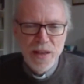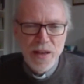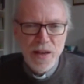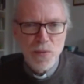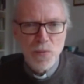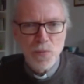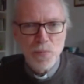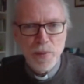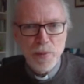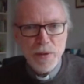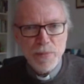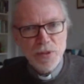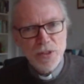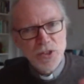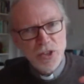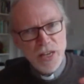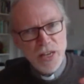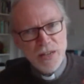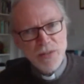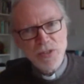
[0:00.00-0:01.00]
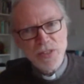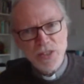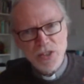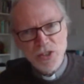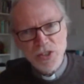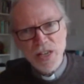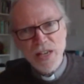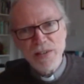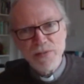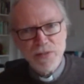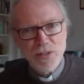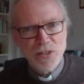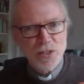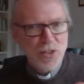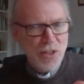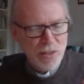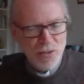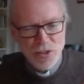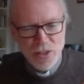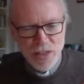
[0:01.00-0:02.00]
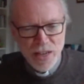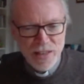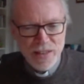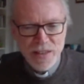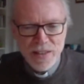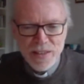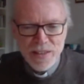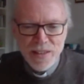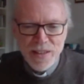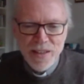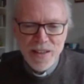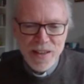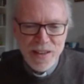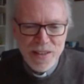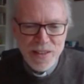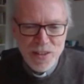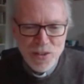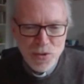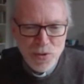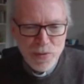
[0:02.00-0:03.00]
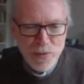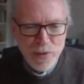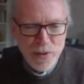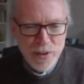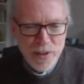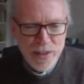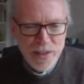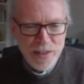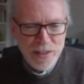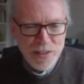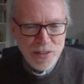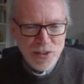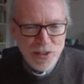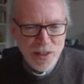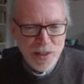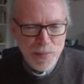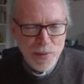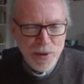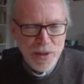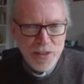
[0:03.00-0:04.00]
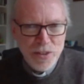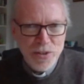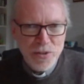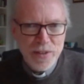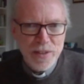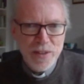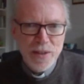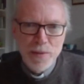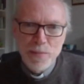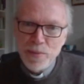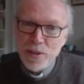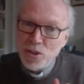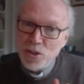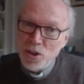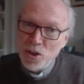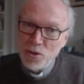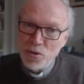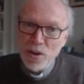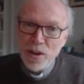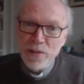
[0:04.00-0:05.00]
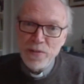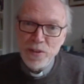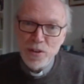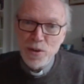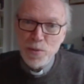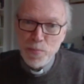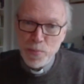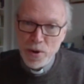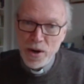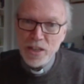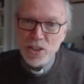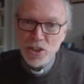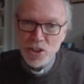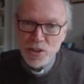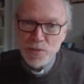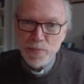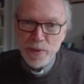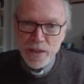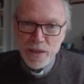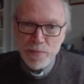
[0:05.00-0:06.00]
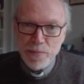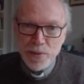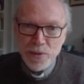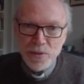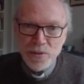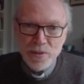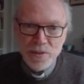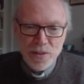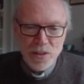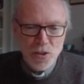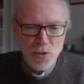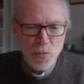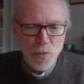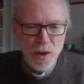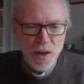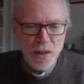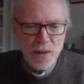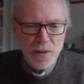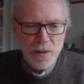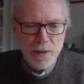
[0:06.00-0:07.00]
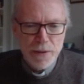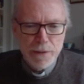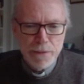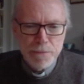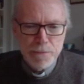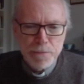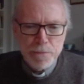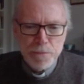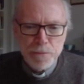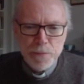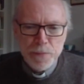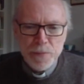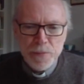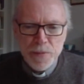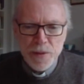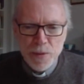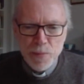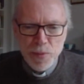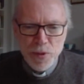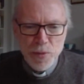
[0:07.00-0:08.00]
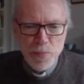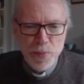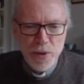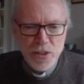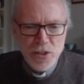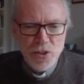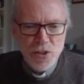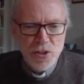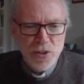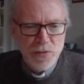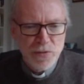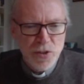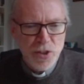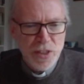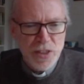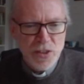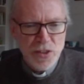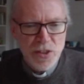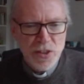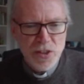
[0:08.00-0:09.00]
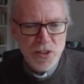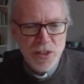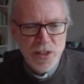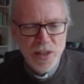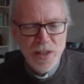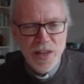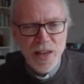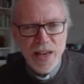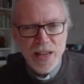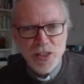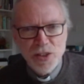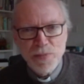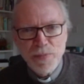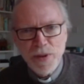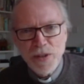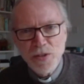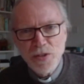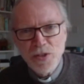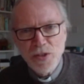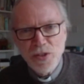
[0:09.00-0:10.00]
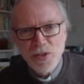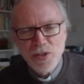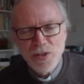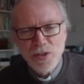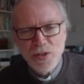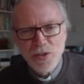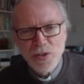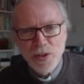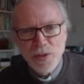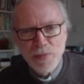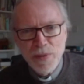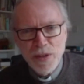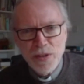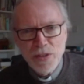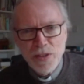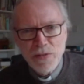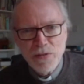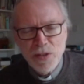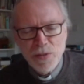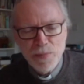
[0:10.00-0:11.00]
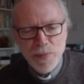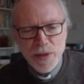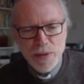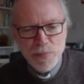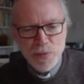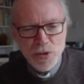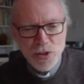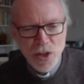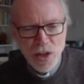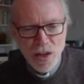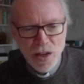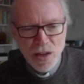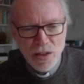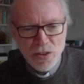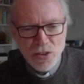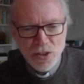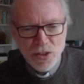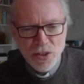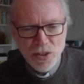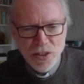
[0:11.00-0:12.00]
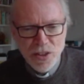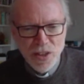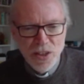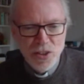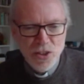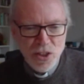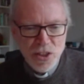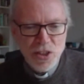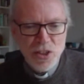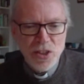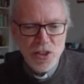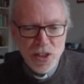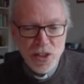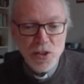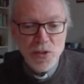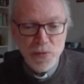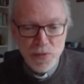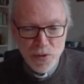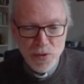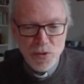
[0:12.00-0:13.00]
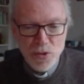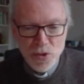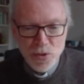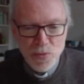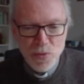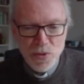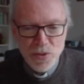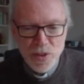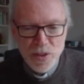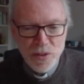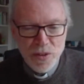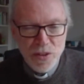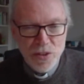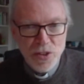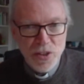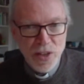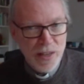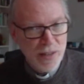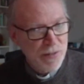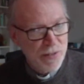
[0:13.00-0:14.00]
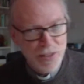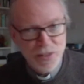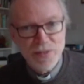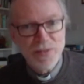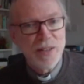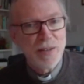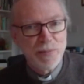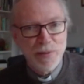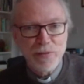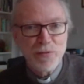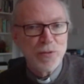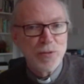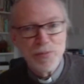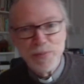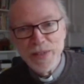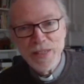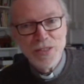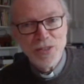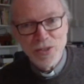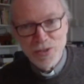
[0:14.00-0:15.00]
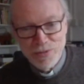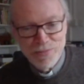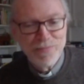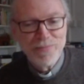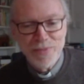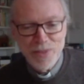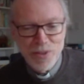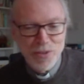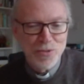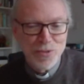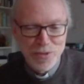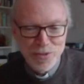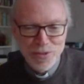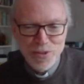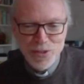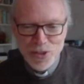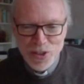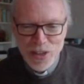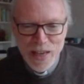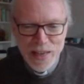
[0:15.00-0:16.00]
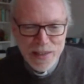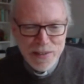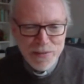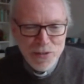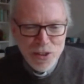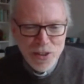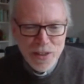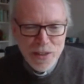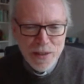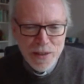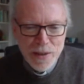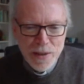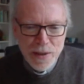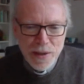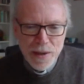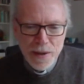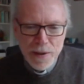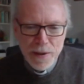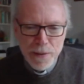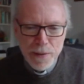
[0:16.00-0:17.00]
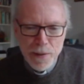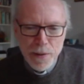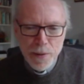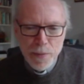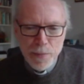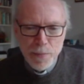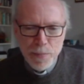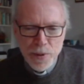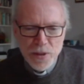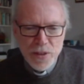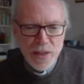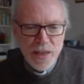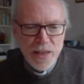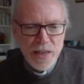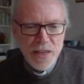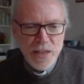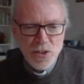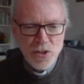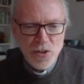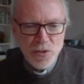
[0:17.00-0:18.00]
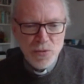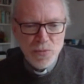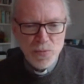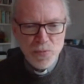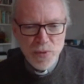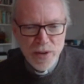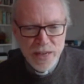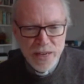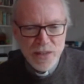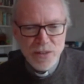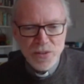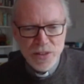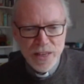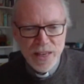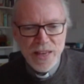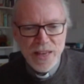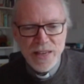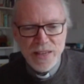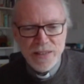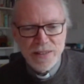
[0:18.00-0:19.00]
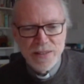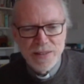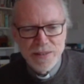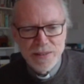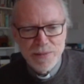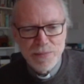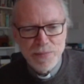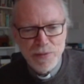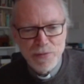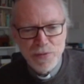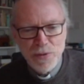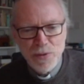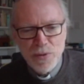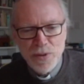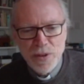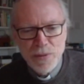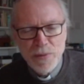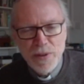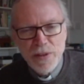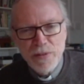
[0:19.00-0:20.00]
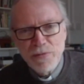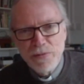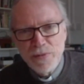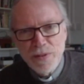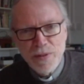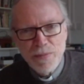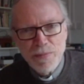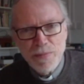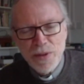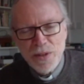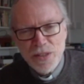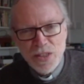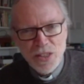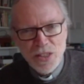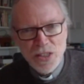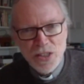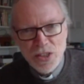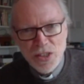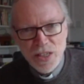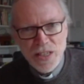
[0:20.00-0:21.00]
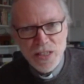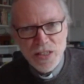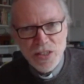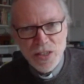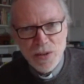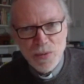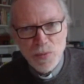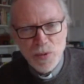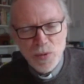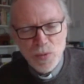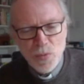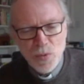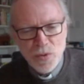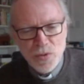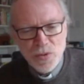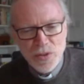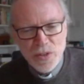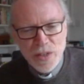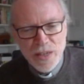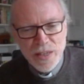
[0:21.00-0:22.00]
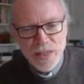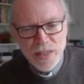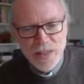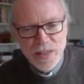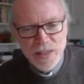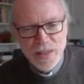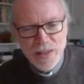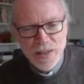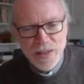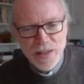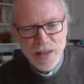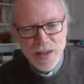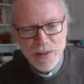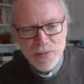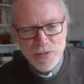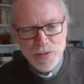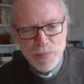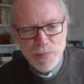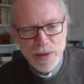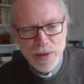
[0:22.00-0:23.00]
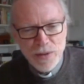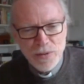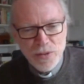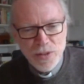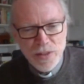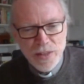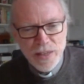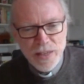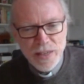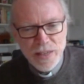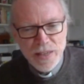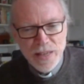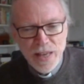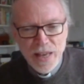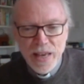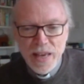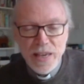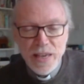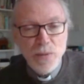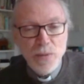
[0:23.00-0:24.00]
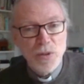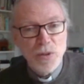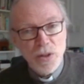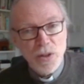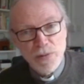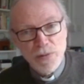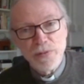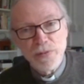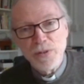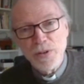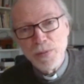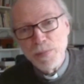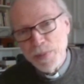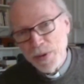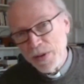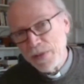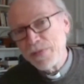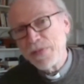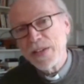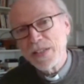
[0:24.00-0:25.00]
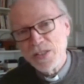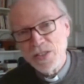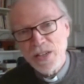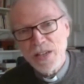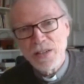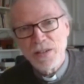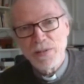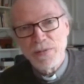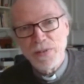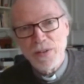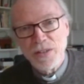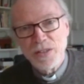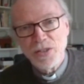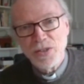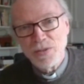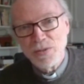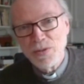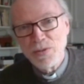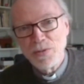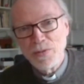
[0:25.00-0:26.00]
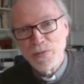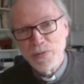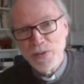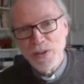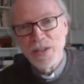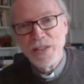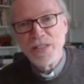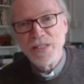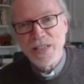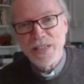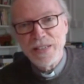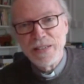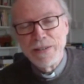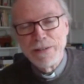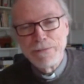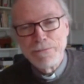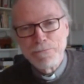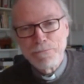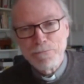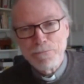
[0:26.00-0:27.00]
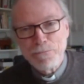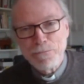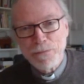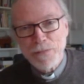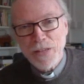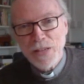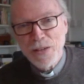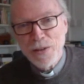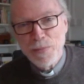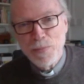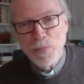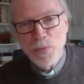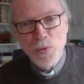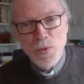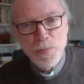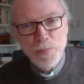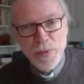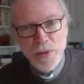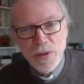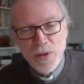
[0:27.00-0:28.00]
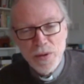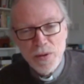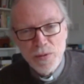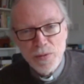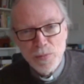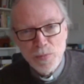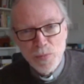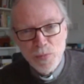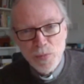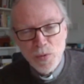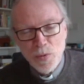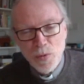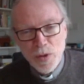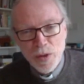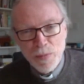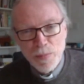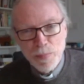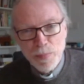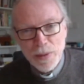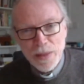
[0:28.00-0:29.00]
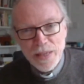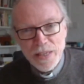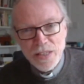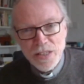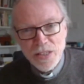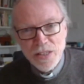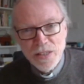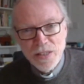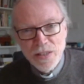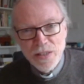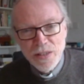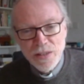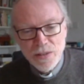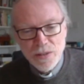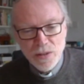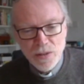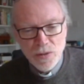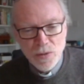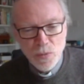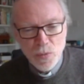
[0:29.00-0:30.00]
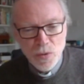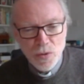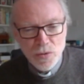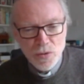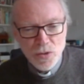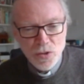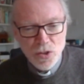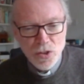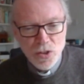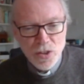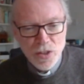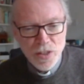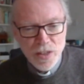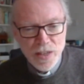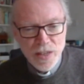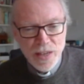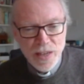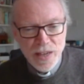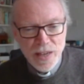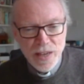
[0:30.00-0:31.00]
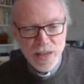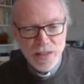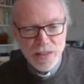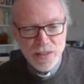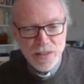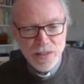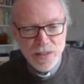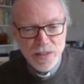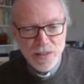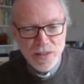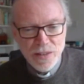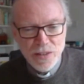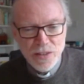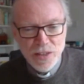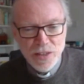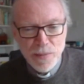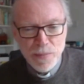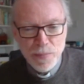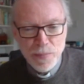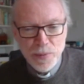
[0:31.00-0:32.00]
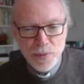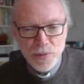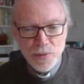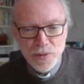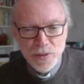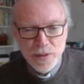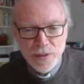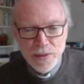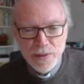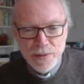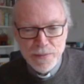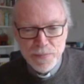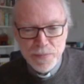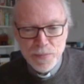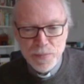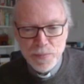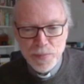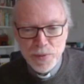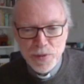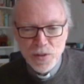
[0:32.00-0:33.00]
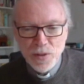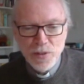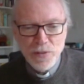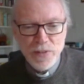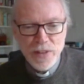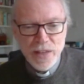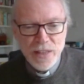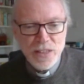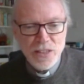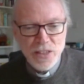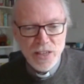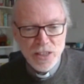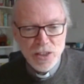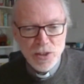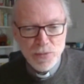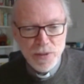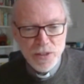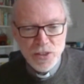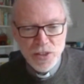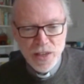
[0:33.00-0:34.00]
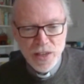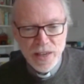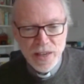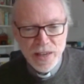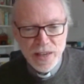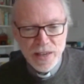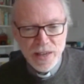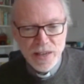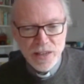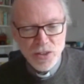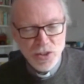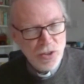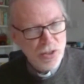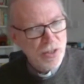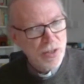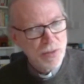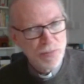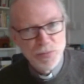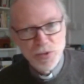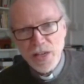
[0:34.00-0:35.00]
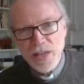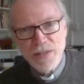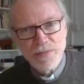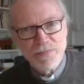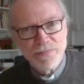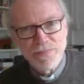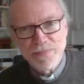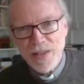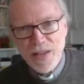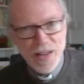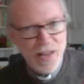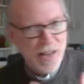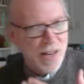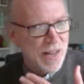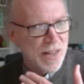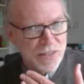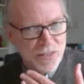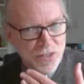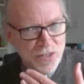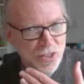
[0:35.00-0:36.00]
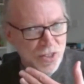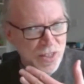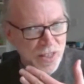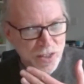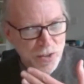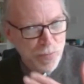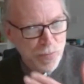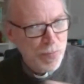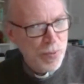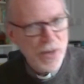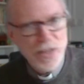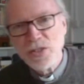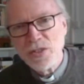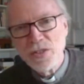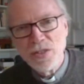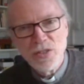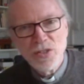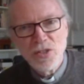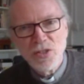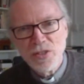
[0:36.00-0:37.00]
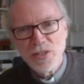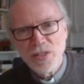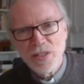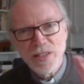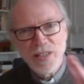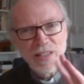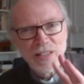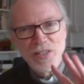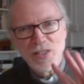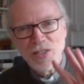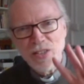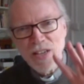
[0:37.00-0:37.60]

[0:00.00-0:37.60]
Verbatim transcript: and when people are shouting, "Save us, Hosanna," and it's all very celebratory, but it's a cry of an oppressed people as well. But the presence of Jesus exposes the true motives in people's hearts. Jesus is, of course, the one who can save. His name, after all, means God saves. Uh, but he is the real king, before whom even the mighty Caesar will one day have to bow the knee. He will offer a perfect sacrifice on Good Friday, uh, more pure and more complete than the ones in the temple. But none of that is explicit here. He just comes in, and his presence, in a